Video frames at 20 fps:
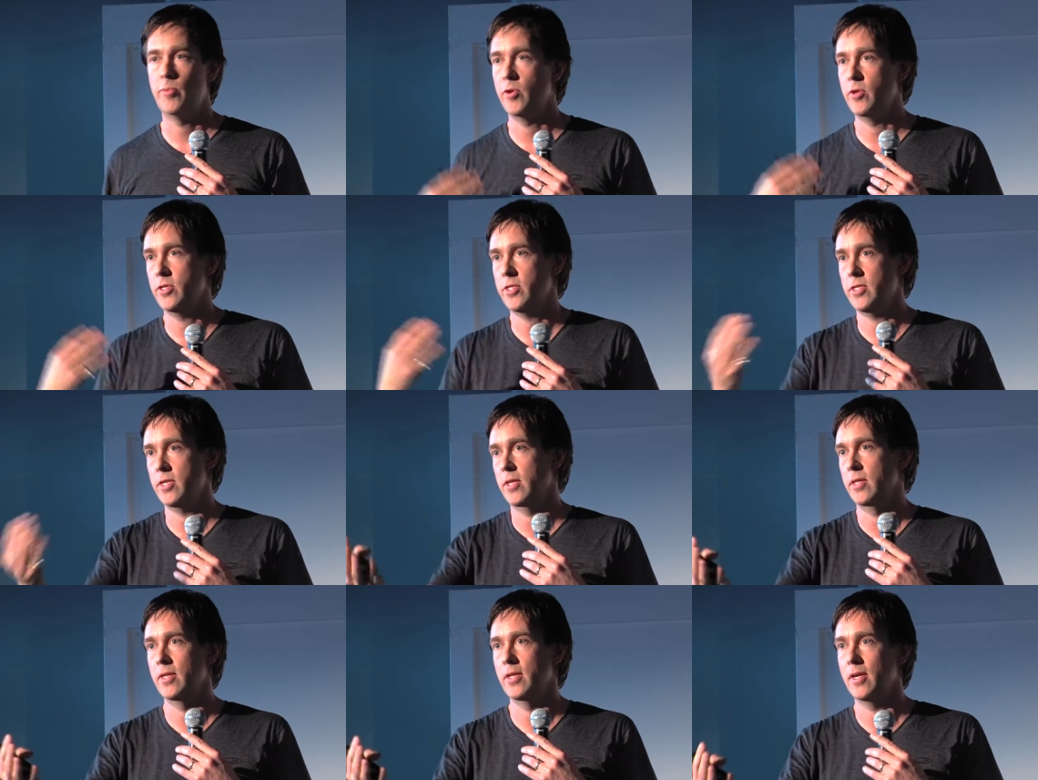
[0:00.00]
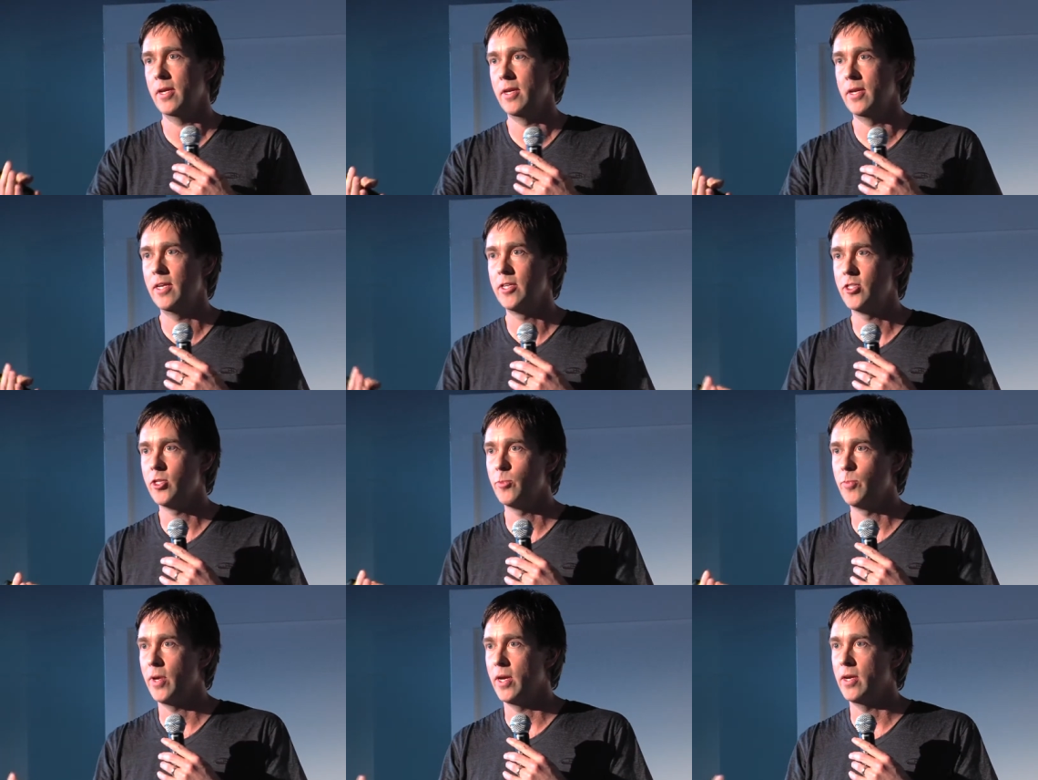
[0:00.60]
person that you need
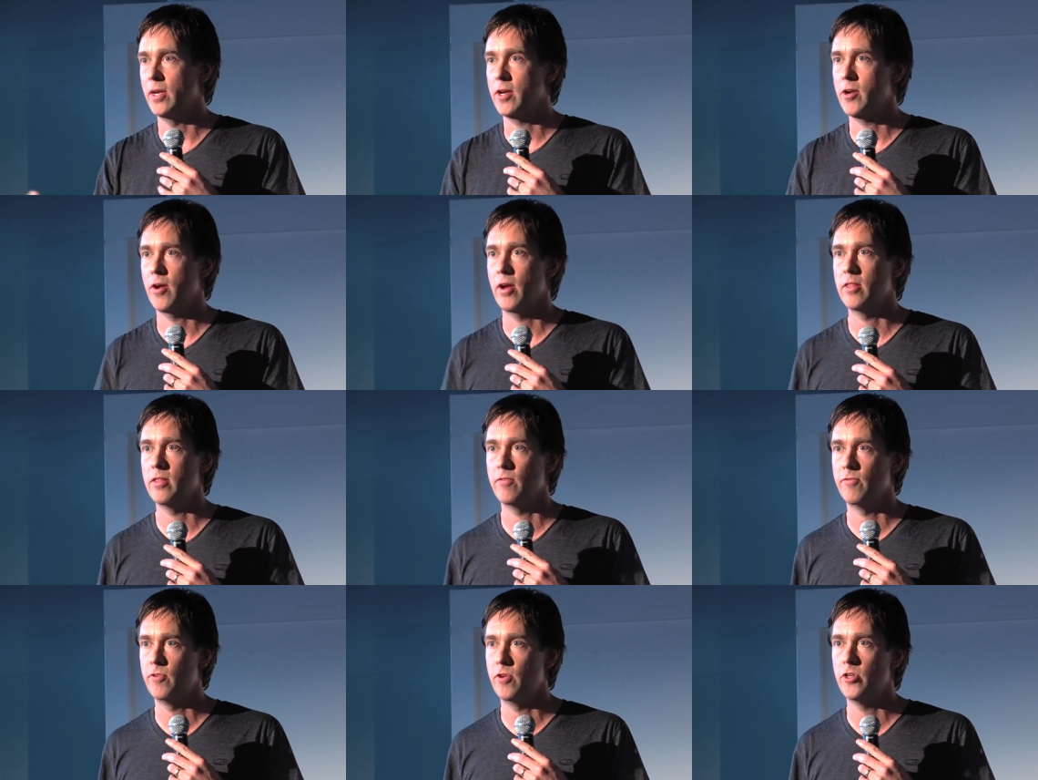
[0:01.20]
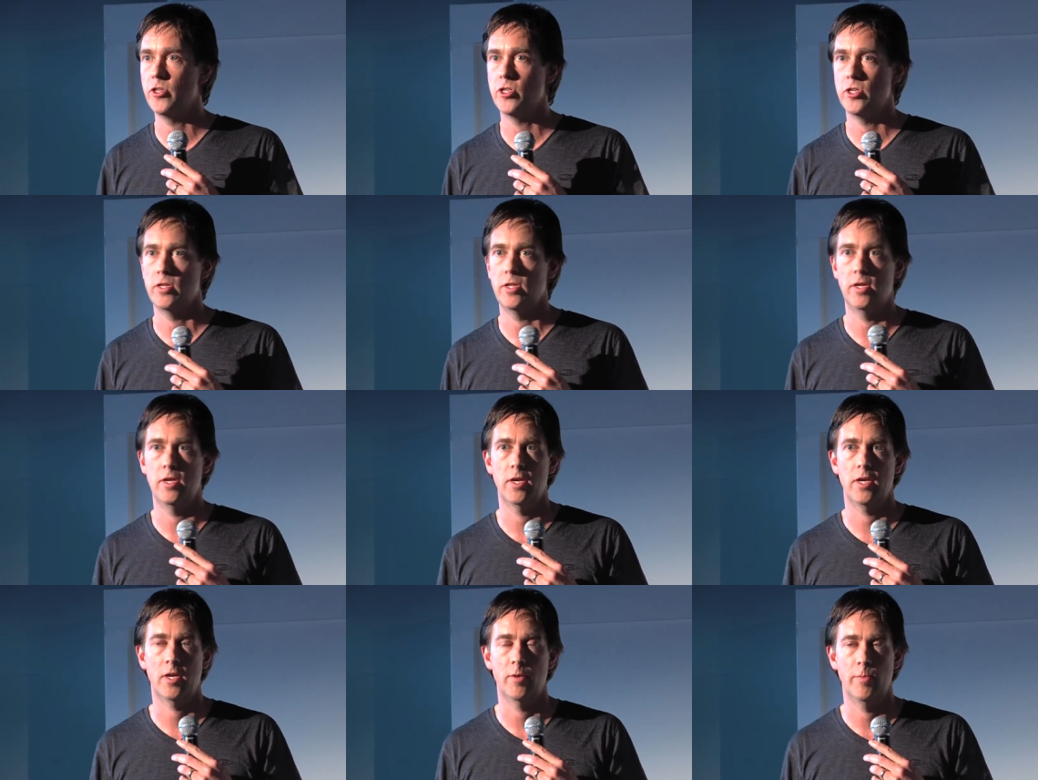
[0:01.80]
to be to create the future
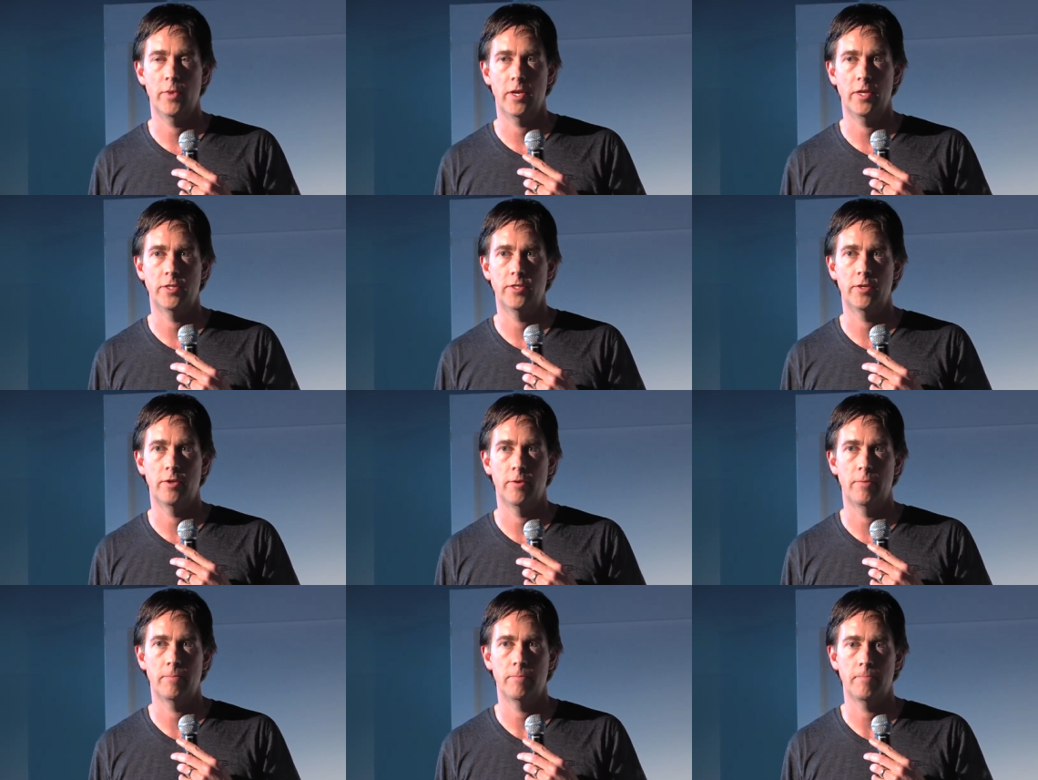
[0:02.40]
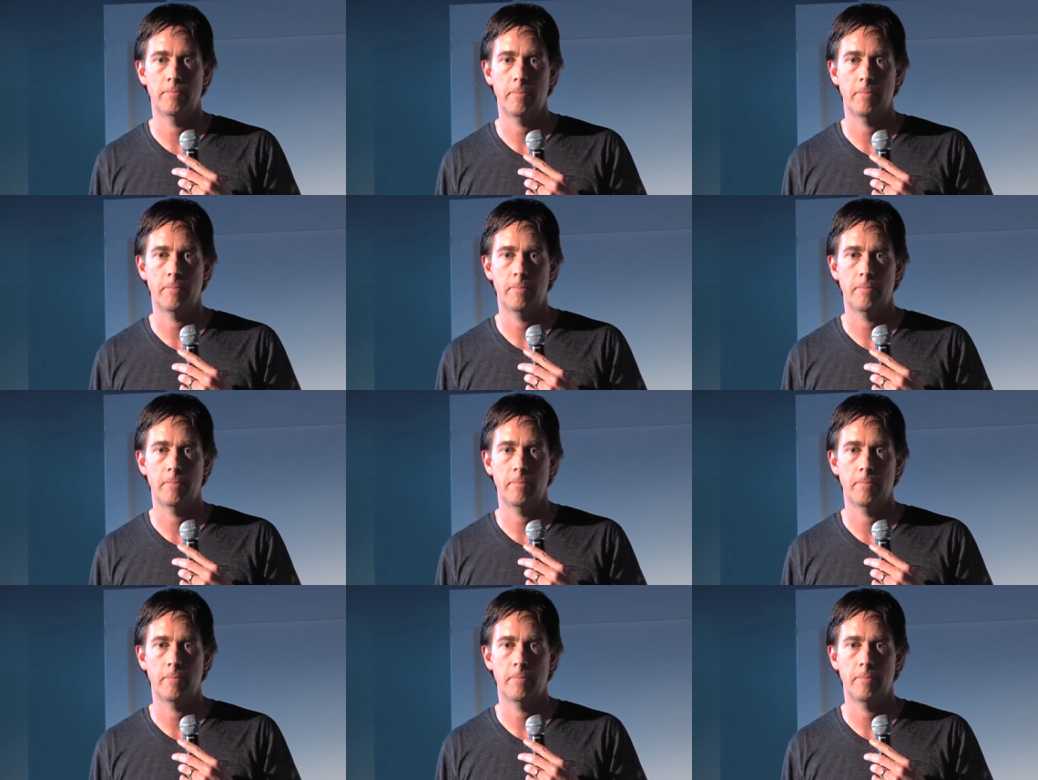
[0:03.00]
that you're committed to.